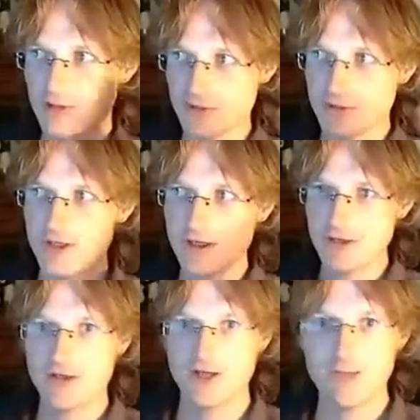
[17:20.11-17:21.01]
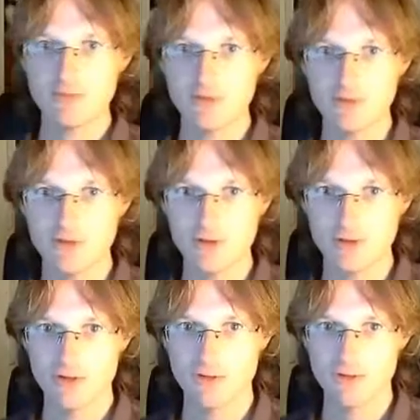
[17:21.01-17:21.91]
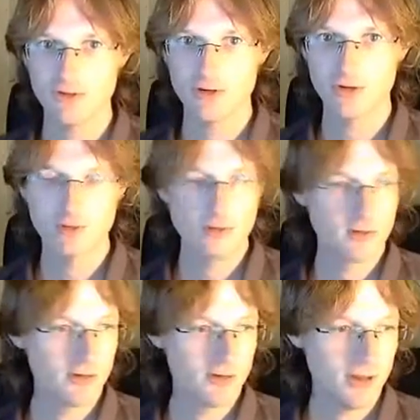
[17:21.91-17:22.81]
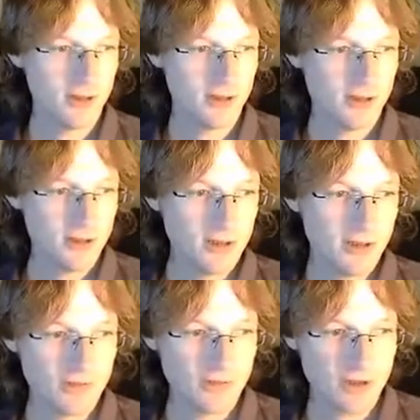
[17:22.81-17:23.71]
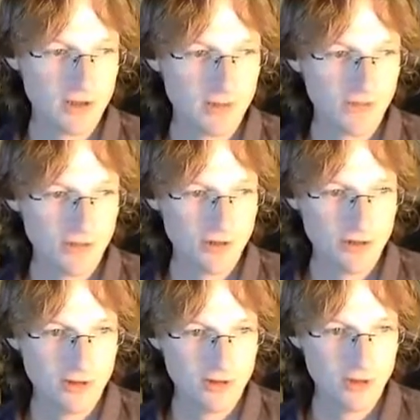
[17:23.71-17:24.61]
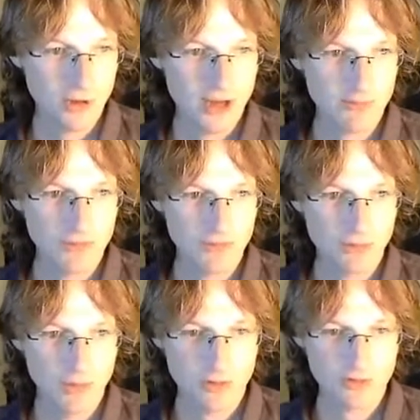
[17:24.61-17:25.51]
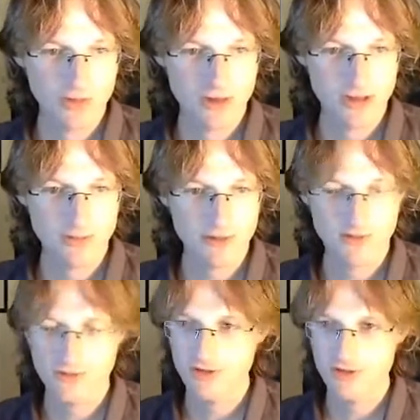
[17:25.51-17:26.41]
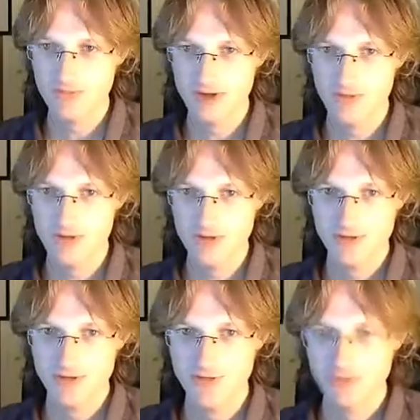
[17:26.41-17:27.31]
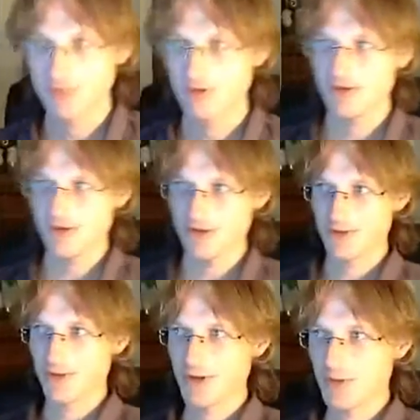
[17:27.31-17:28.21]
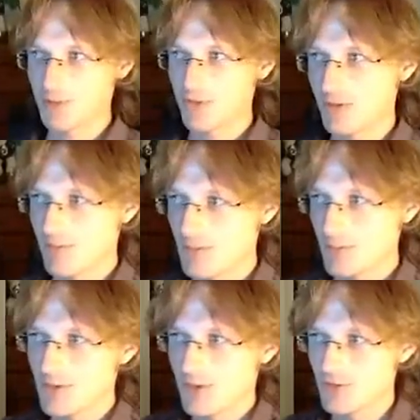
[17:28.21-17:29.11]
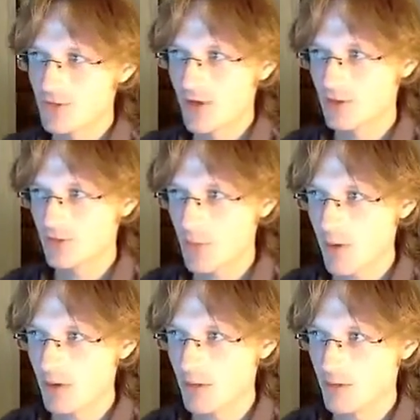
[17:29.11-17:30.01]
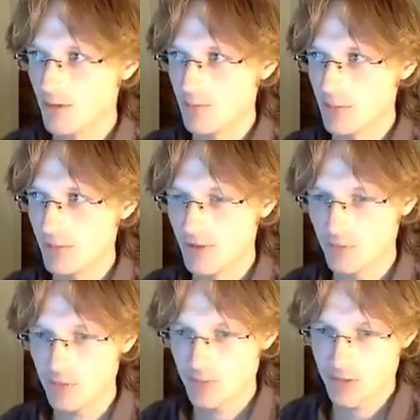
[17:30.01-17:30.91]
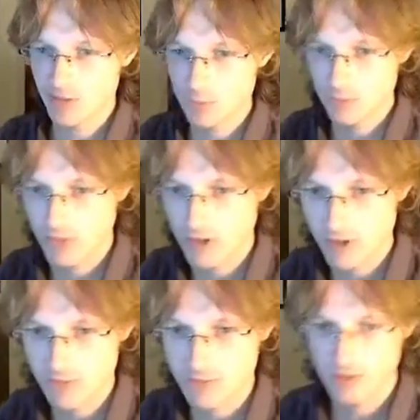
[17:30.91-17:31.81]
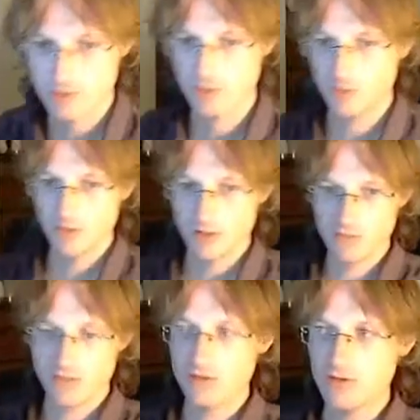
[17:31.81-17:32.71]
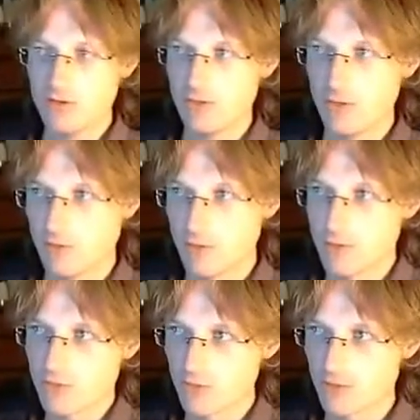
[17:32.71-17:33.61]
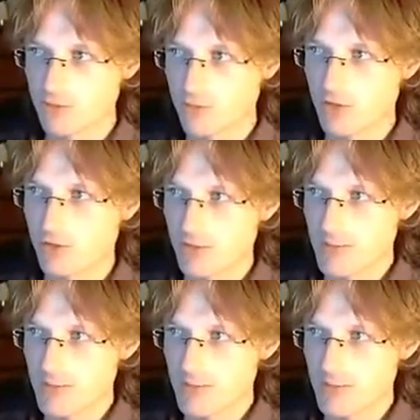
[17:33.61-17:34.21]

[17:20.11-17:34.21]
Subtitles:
You cannot absolutely tell the difference at all. And it sounds absolutely horrifying, but at the same time, there's something incredibly attractive about it. But you have to be careful when taking it, because it's very easy to overdose and kill yourself.